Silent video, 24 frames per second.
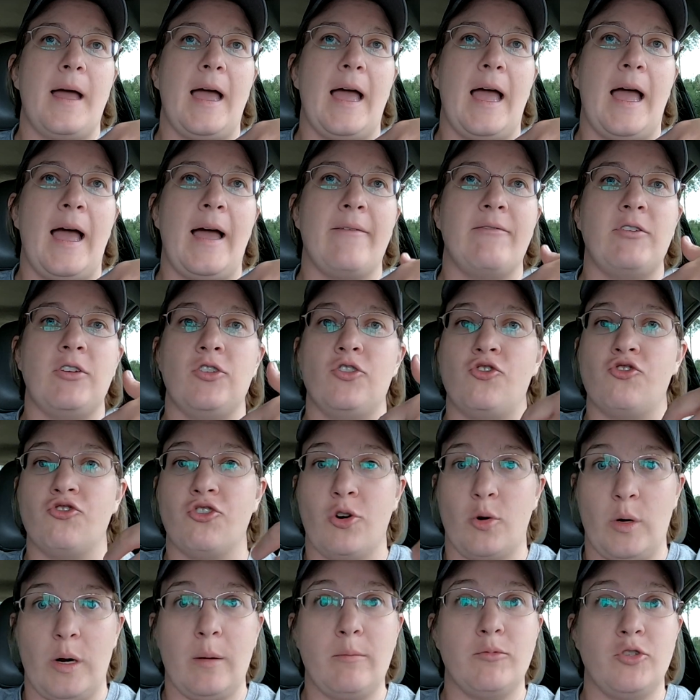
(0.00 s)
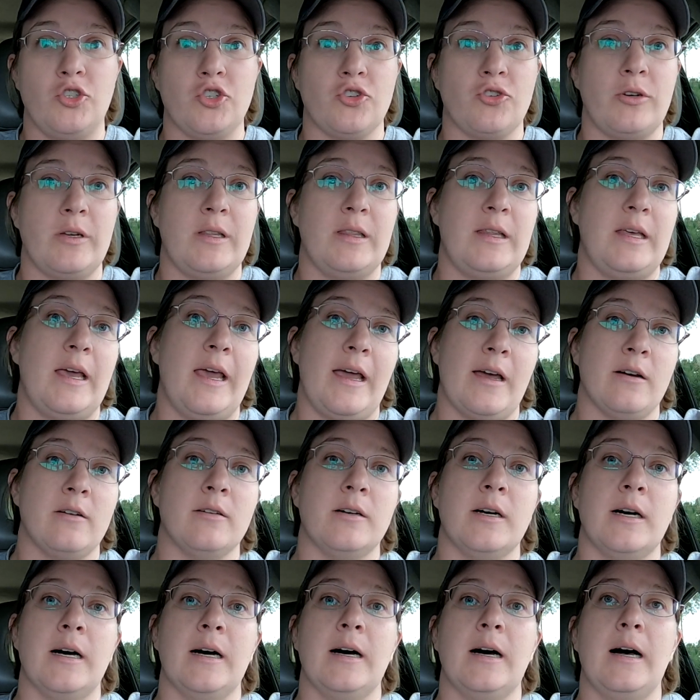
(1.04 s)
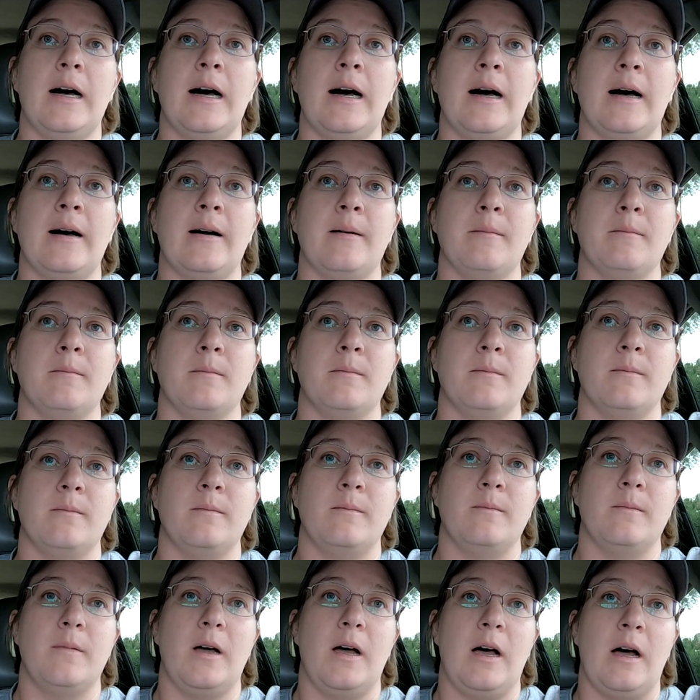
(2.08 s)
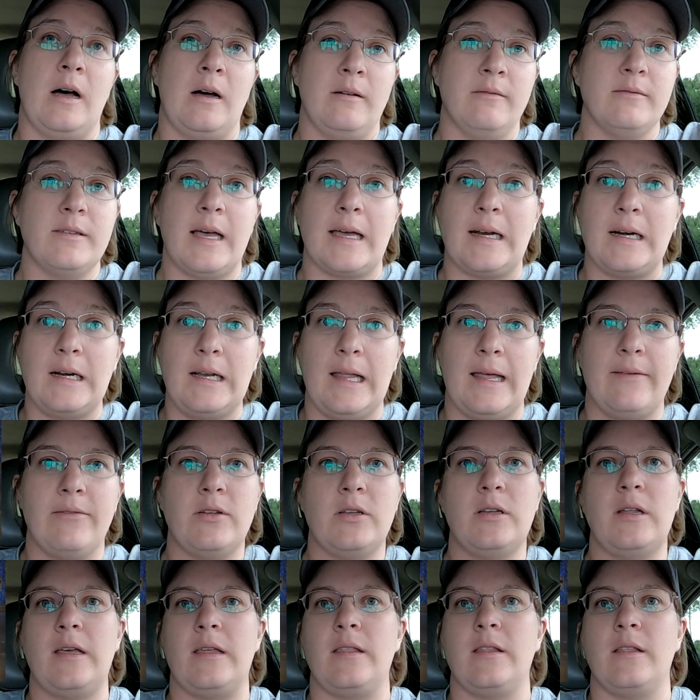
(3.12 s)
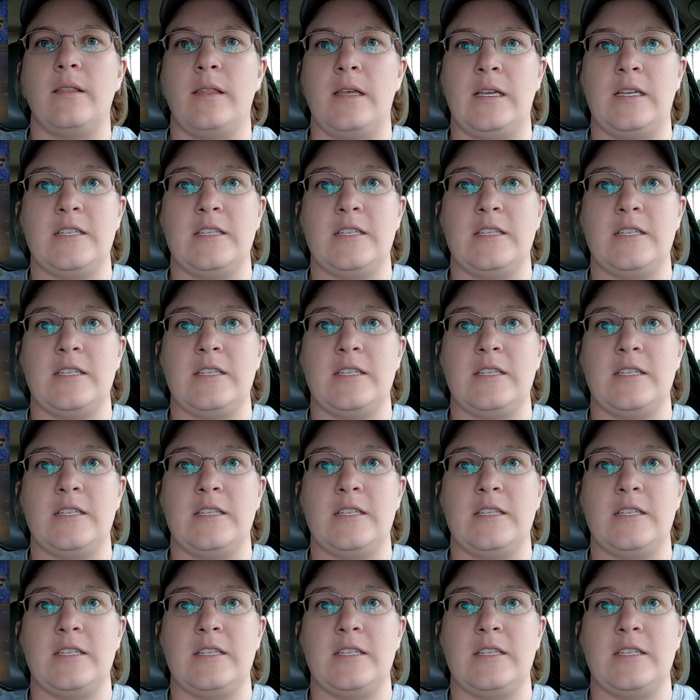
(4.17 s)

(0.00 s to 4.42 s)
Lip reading: Having grown up during the era of 9/11 and the